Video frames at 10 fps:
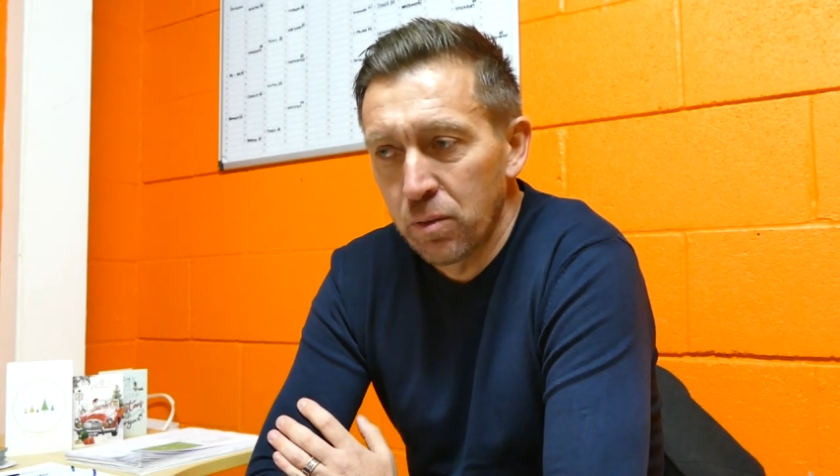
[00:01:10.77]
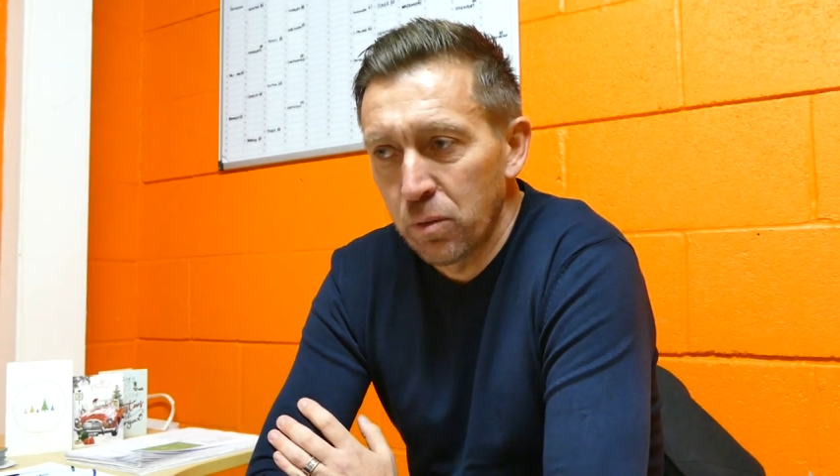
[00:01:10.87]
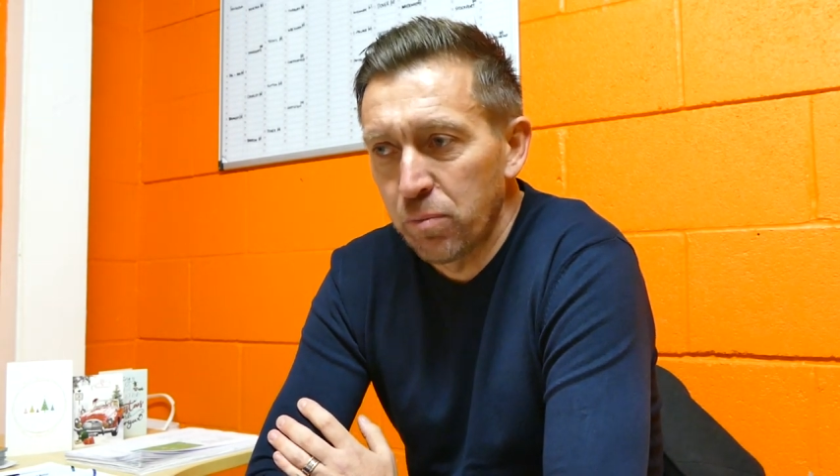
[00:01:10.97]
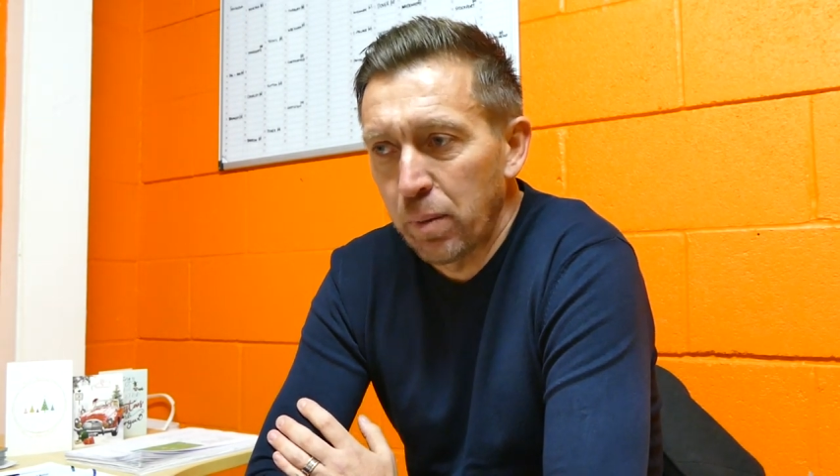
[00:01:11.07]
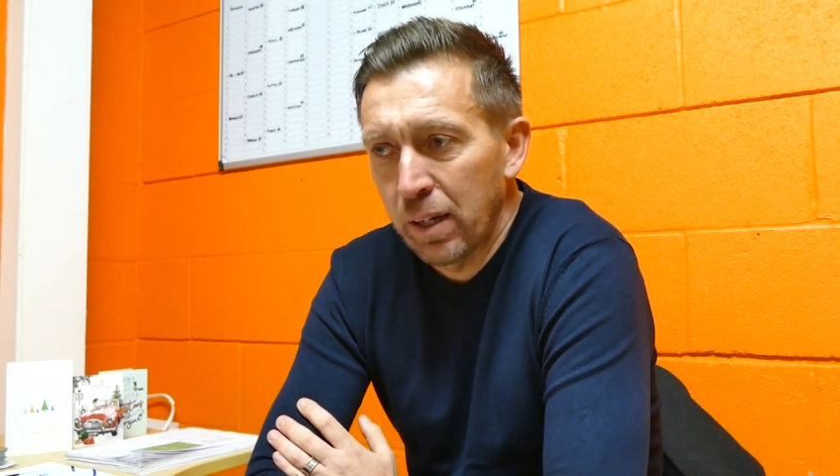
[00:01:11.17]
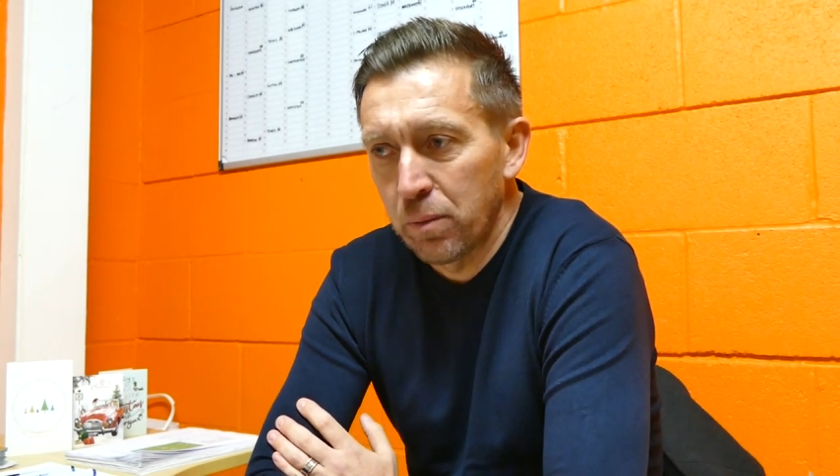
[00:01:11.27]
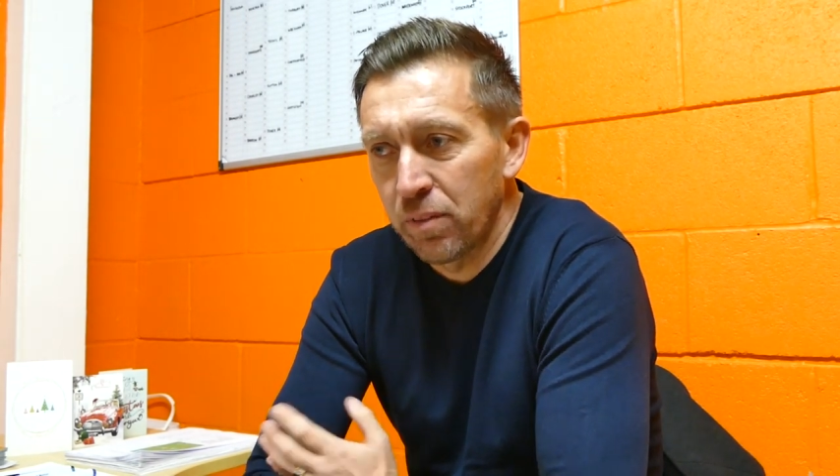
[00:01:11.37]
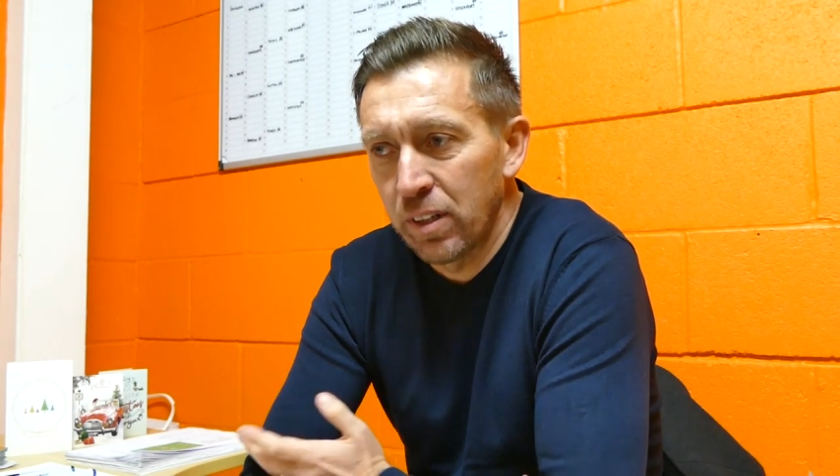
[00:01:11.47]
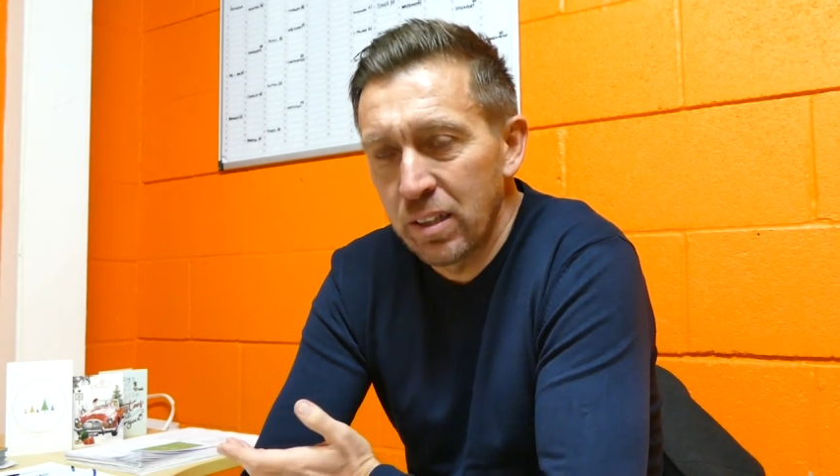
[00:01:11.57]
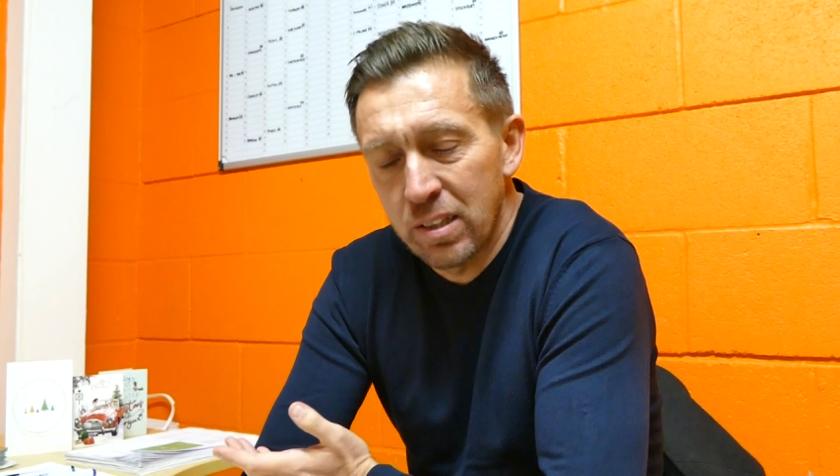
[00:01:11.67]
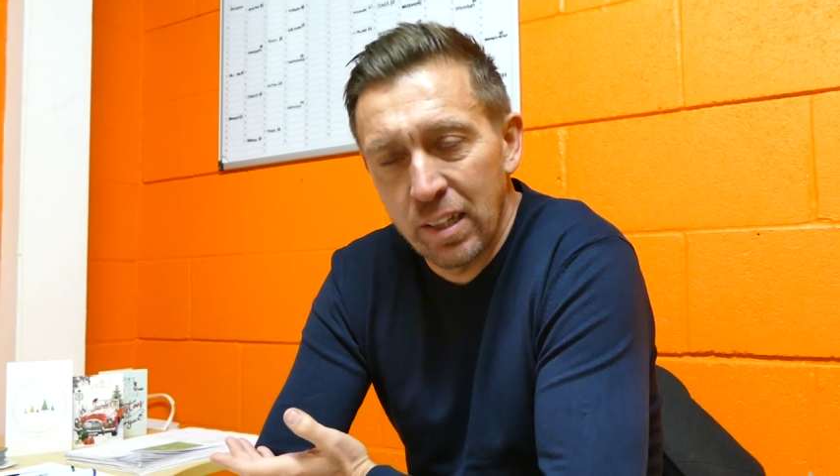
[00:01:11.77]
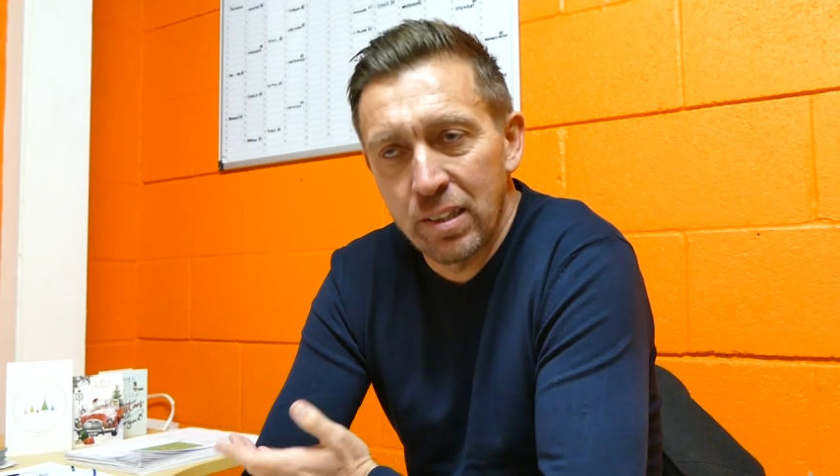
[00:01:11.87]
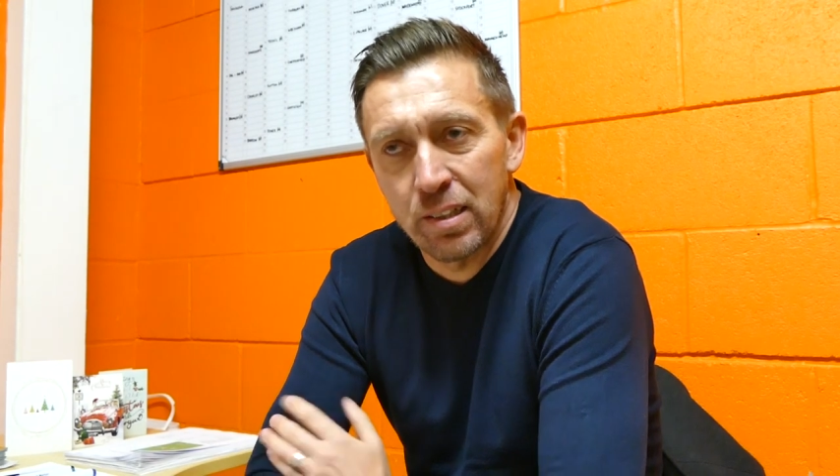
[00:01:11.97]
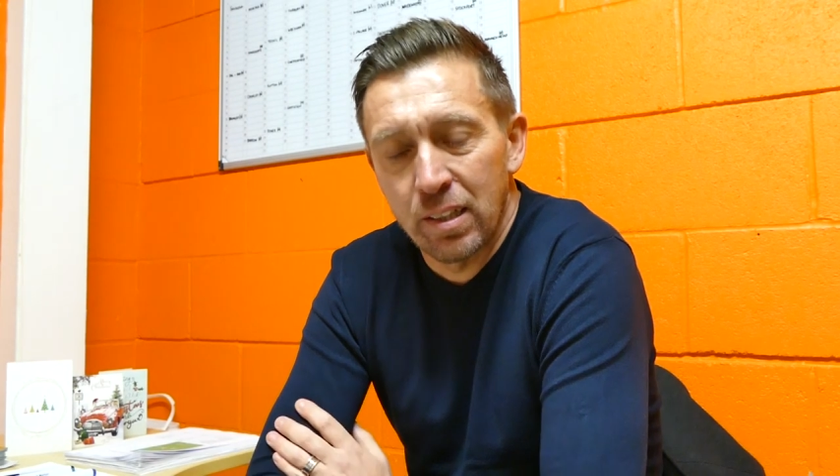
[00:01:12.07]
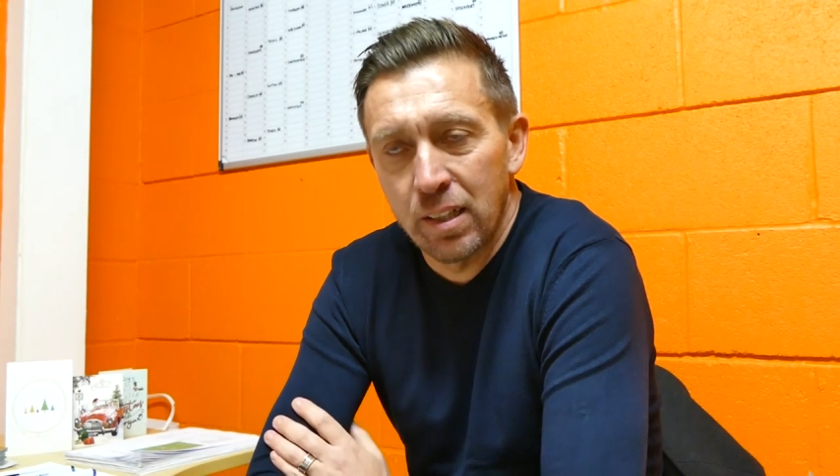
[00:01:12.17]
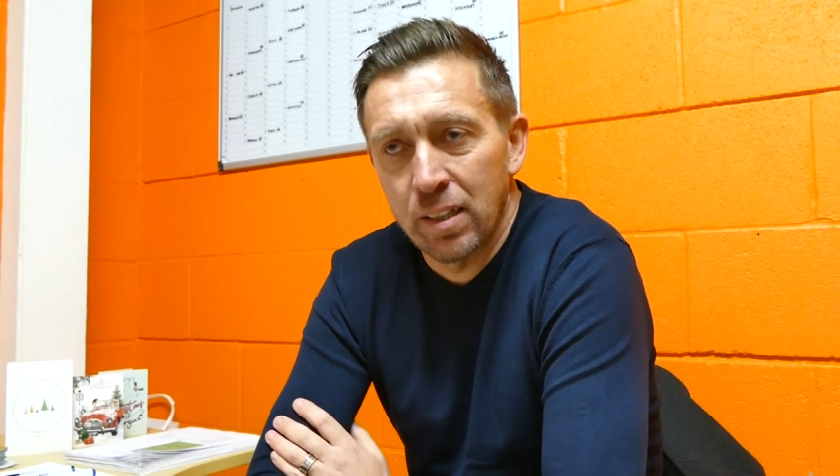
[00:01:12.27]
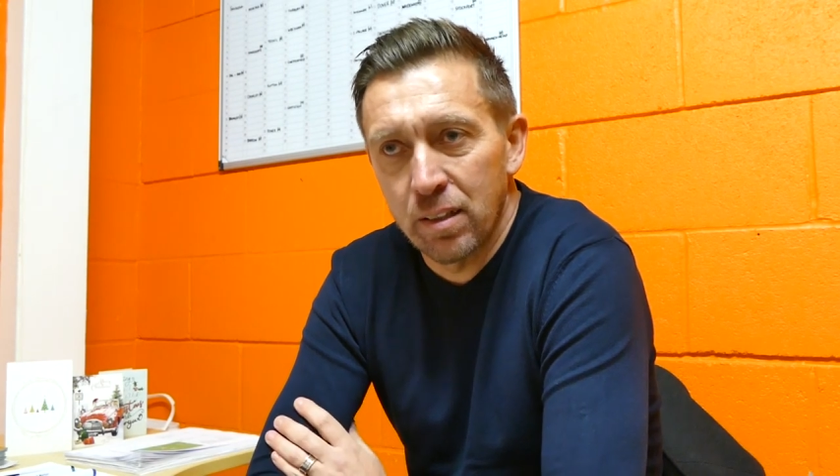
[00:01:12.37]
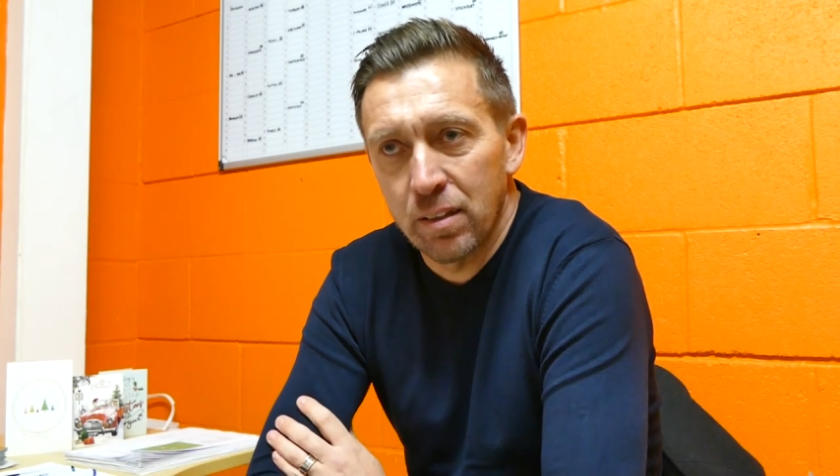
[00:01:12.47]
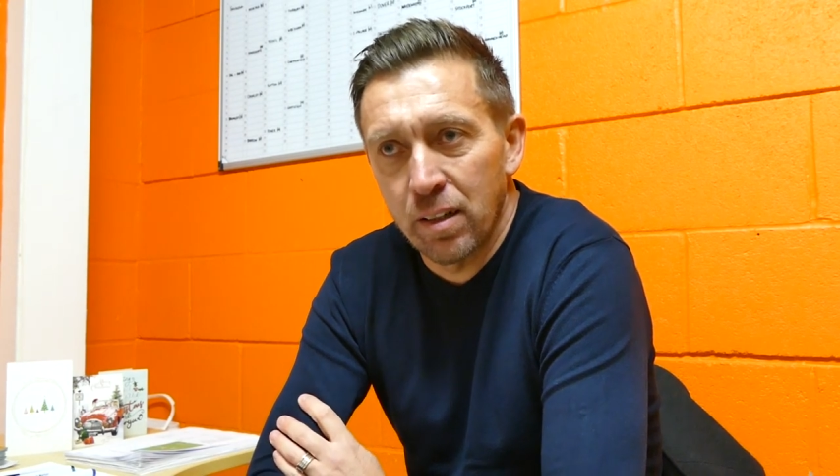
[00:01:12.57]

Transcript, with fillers: we've played with an intensity that